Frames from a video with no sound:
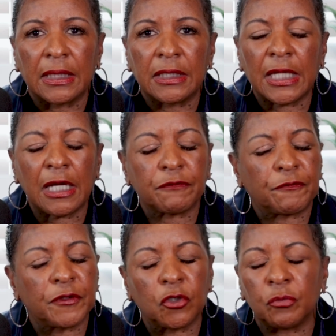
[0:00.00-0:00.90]
that
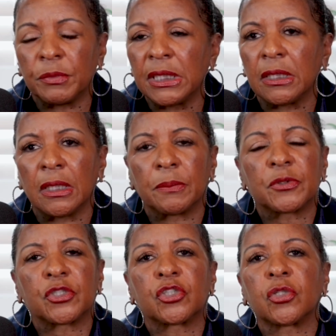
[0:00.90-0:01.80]
filled me up
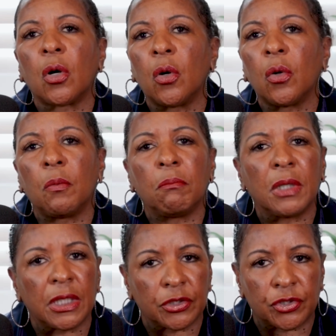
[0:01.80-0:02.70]
so
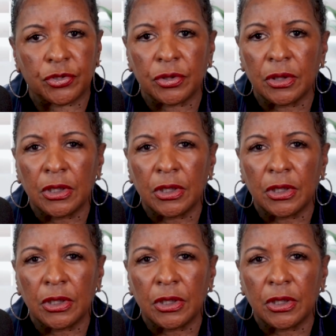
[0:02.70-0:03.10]
much